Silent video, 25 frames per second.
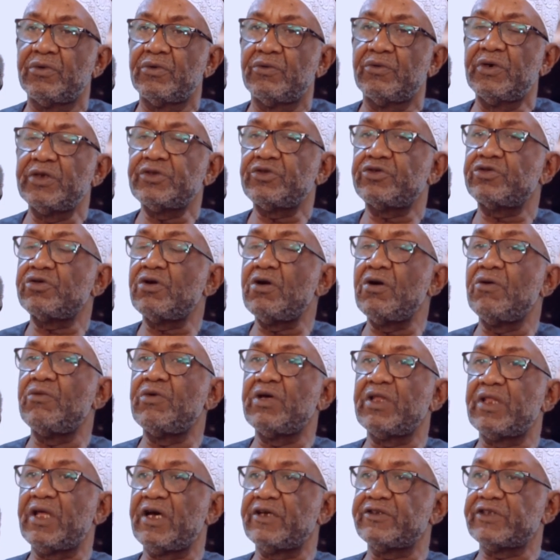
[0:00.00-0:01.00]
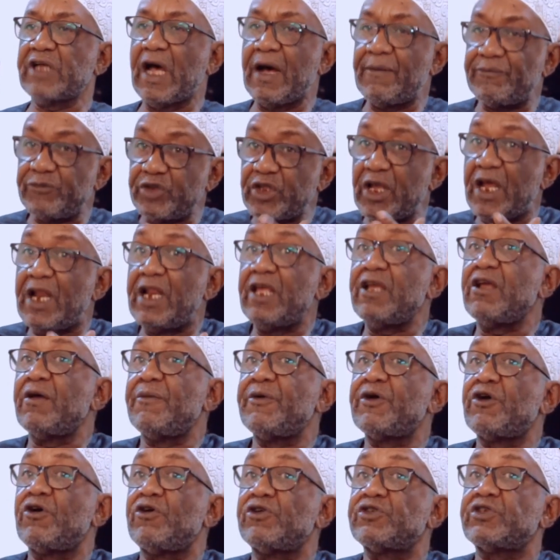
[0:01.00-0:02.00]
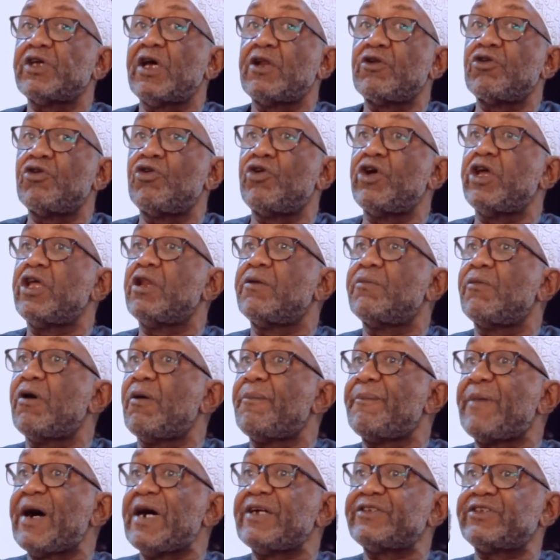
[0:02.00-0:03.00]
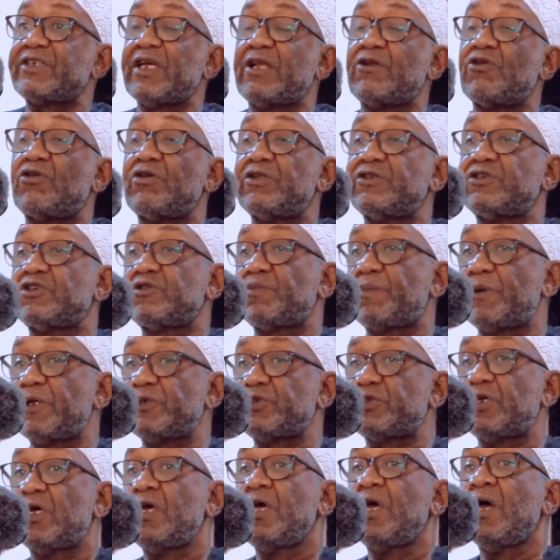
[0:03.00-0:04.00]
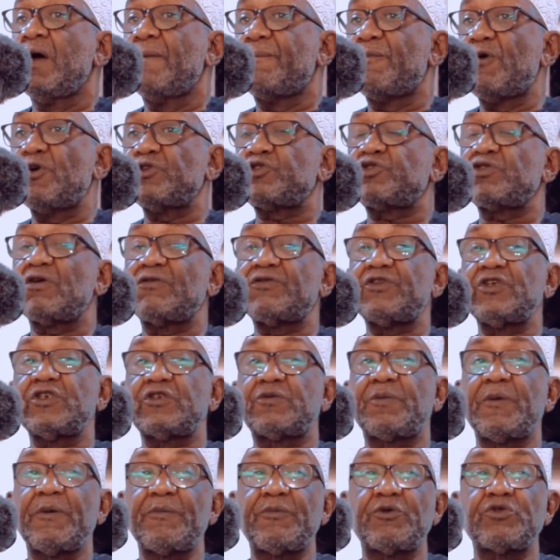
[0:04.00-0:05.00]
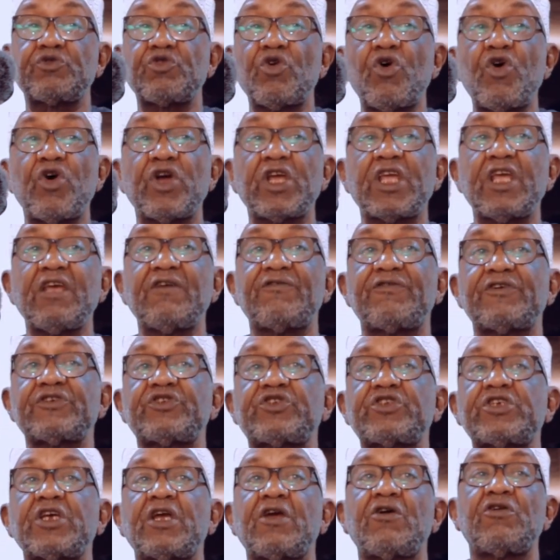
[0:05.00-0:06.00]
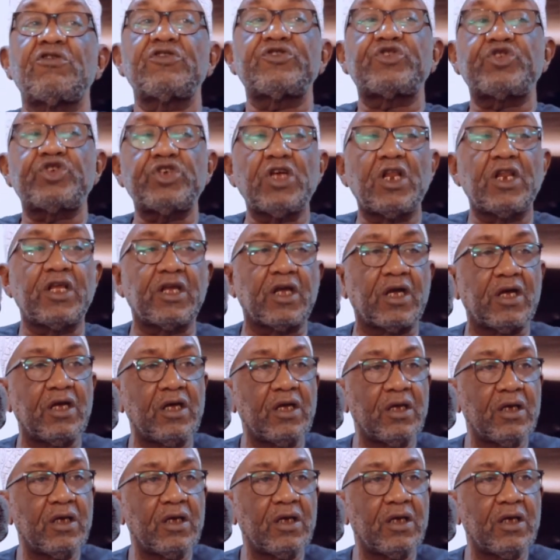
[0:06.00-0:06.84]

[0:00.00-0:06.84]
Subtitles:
What's wrong with us? I'm telling you because I know in Mombasa and all these places, most of these people don't give a single shilling.